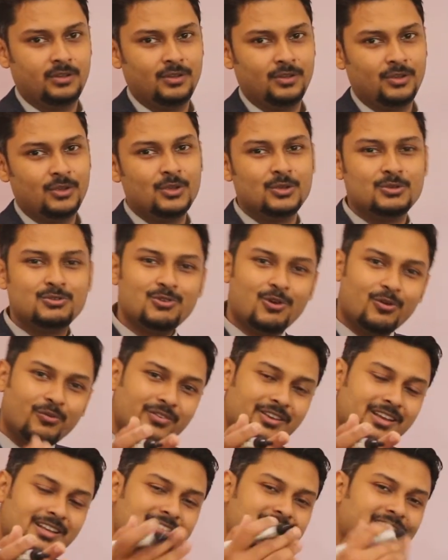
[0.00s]
So
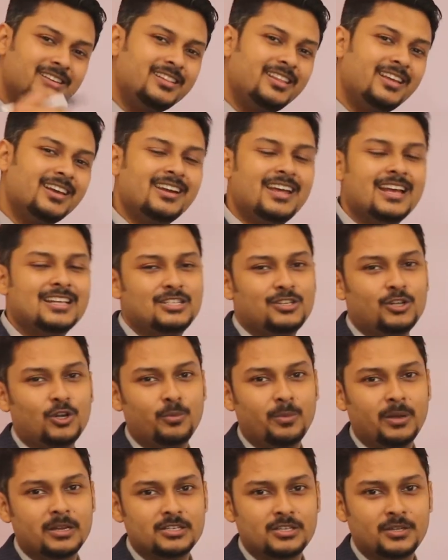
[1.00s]
obviously they are
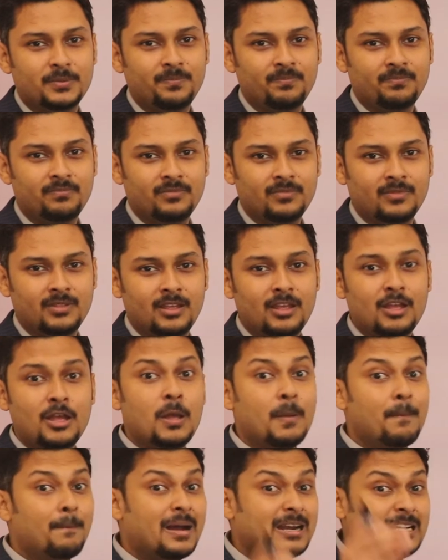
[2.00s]
acoelomate.
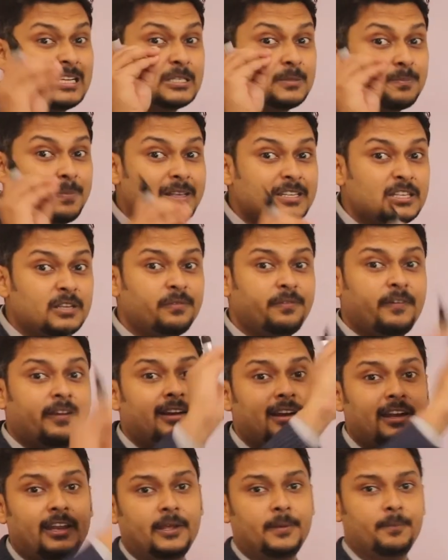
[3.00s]
But
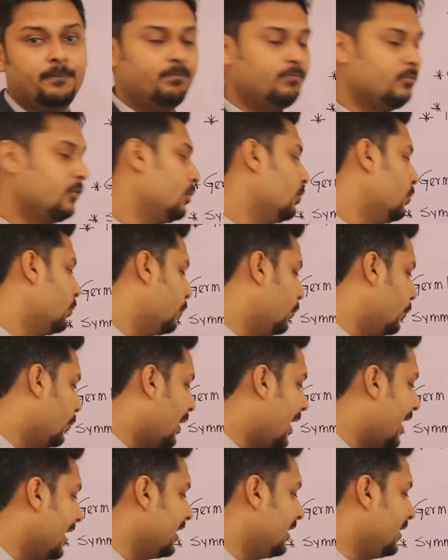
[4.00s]
specifically,
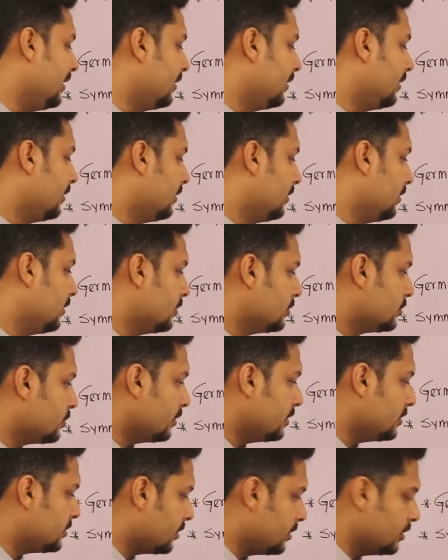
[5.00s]
why?
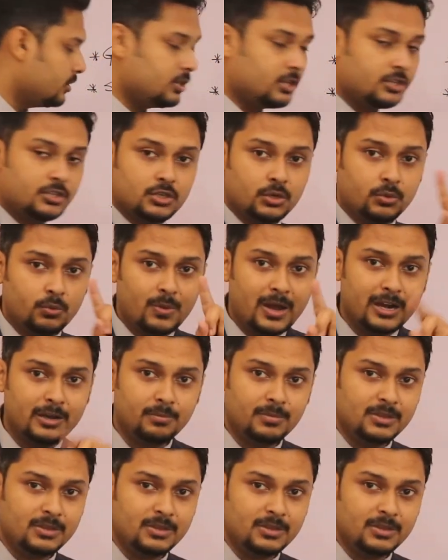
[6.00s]
Sorry, just one